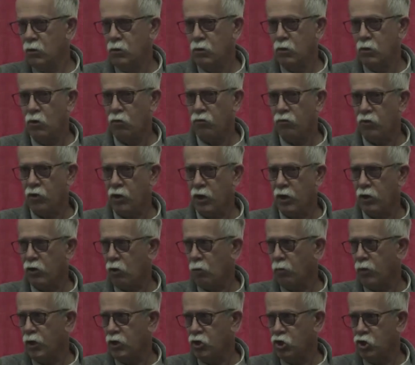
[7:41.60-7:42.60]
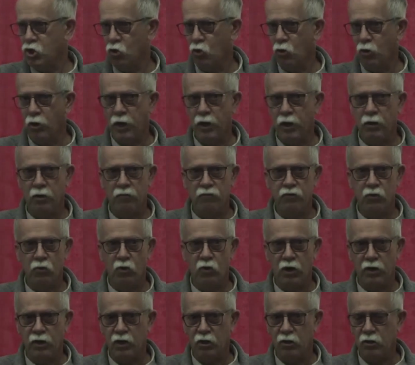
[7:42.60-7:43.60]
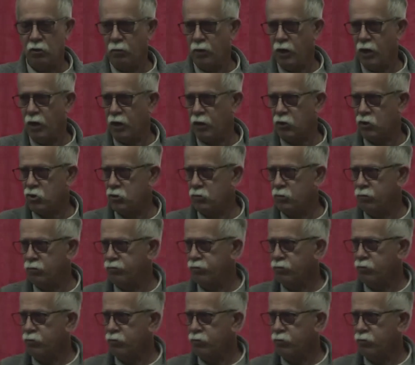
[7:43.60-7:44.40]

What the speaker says: by Joy, if you want to get the box